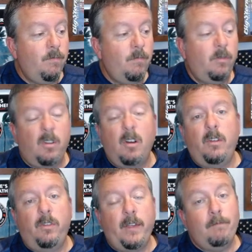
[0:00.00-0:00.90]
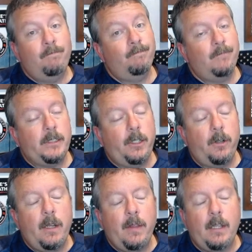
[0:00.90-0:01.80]
start to say, you know,
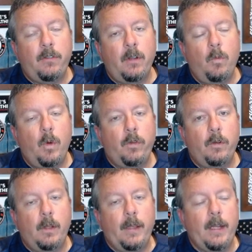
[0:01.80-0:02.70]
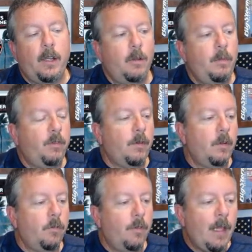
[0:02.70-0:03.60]
anything gets in the Western Atlantic could be
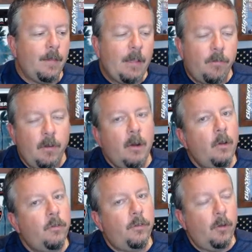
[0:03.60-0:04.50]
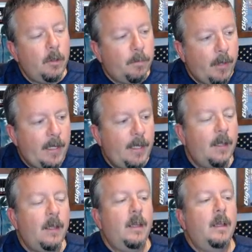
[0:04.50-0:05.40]
something. So that scenario is still on the plate.
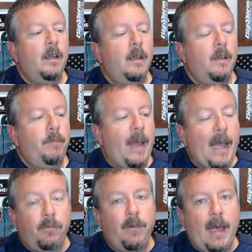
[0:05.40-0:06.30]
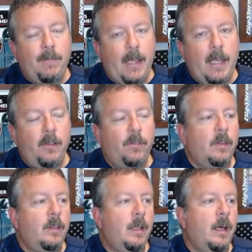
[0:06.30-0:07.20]
Past 5
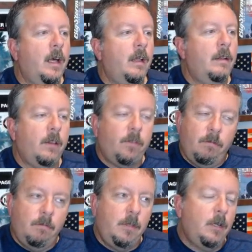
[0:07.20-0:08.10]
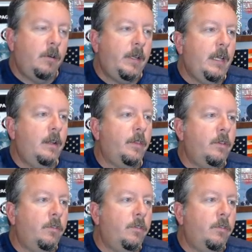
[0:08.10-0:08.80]
days, you know, again, nothing's